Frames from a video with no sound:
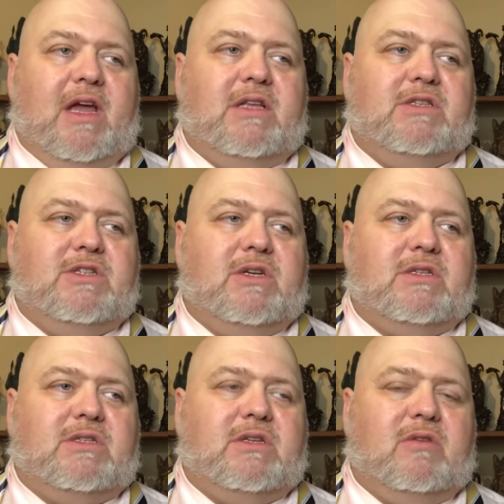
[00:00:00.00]

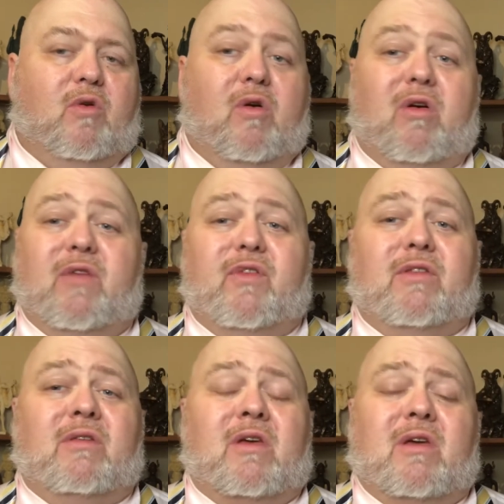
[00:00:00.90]
just, or even
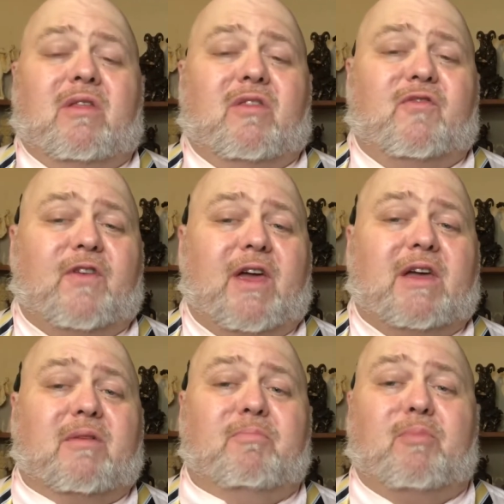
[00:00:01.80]
the fake
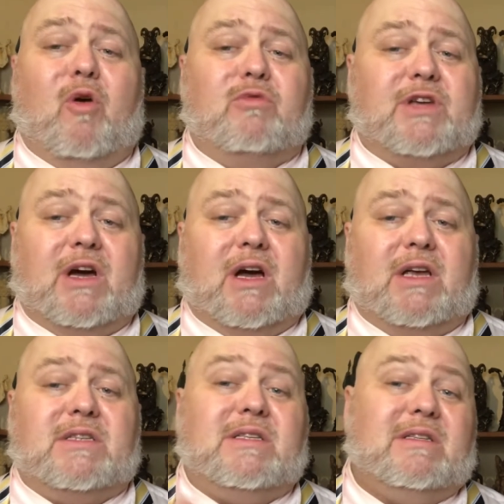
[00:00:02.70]
bow
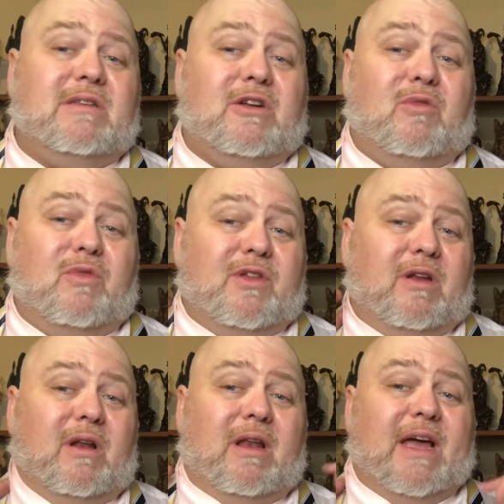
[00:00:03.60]
ties, with a little
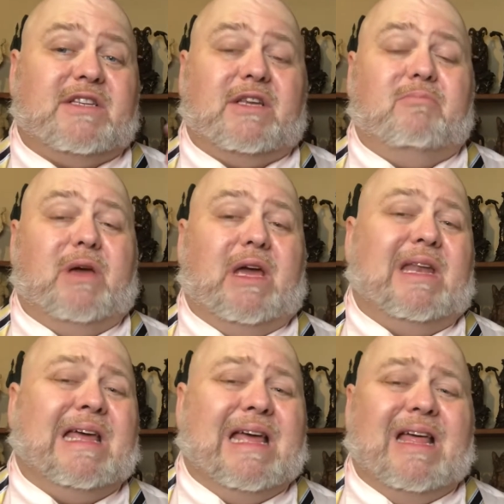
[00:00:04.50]
elastic band.
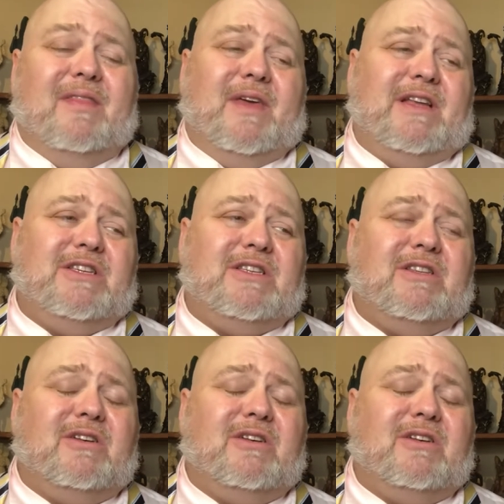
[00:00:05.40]
They just look too